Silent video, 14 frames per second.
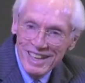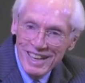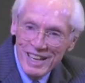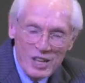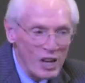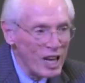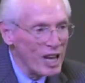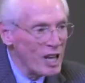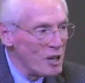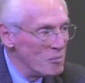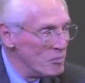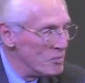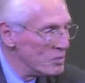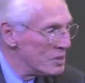He
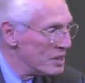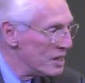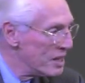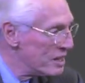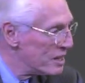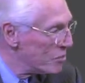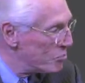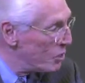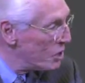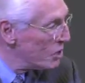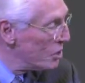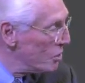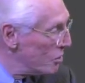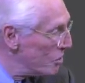came to
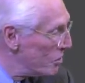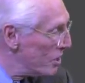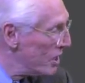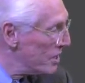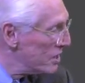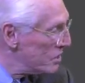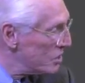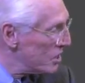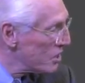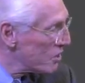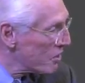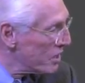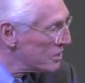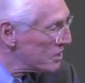put you in the
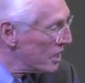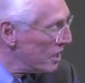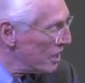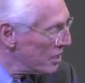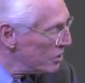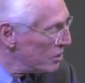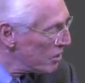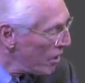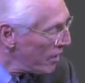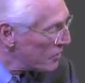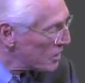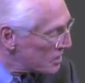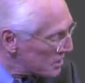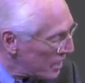generation. You don't
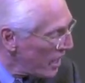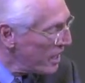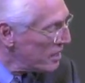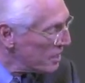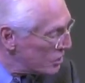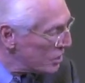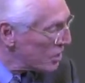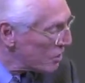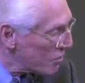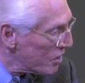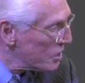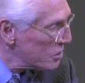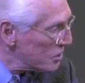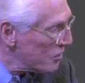have to stay in the
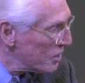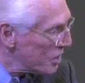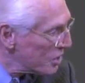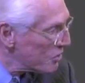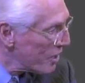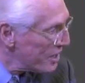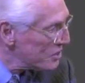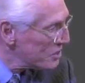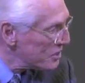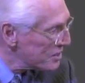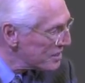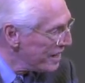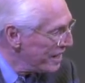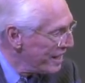generation of the
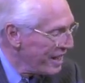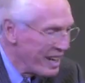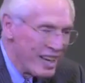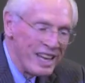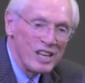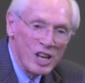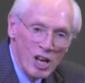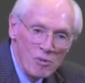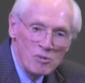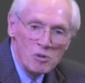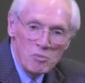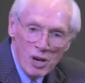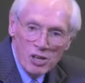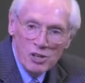unrighteous. He came
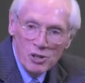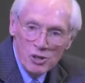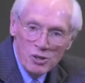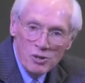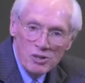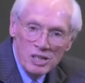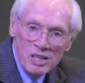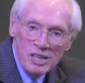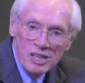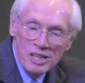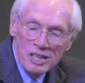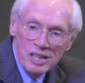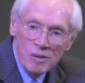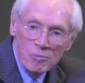to make you
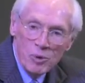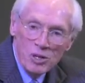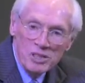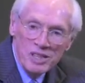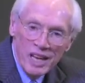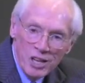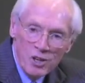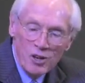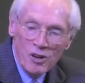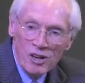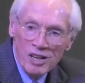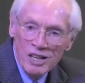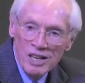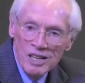a
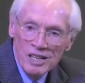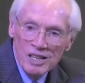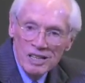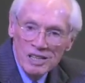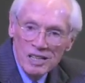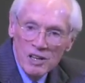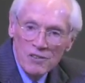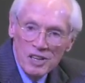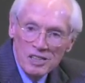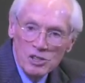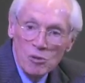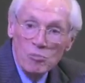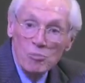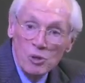partaker of
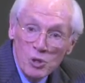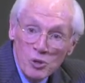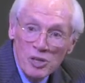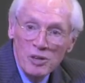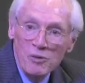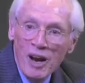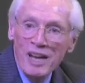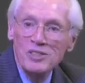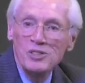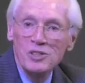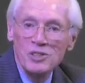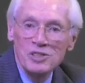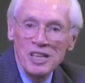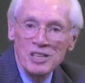his imputed
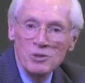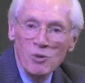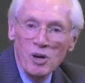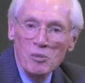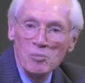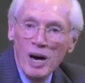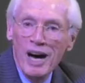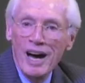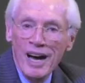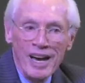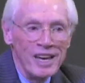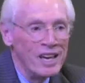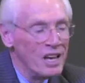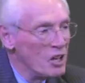righteousness,
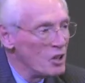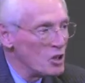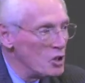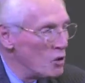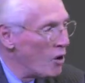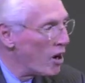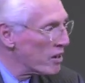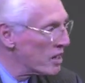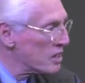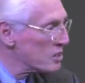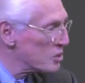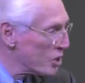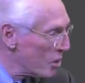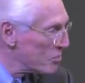whereby you are
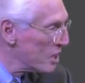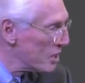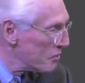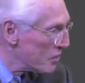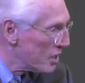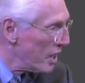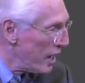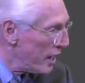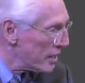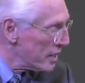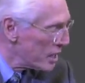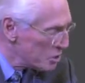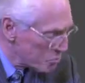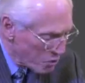accepted of God.
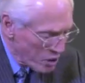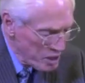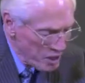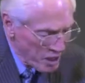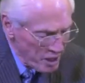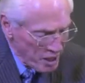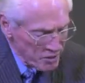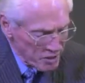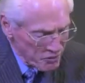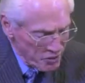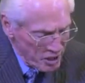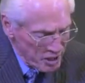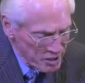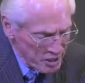Let's pray together.
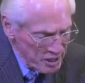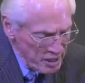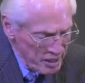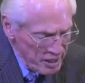Father,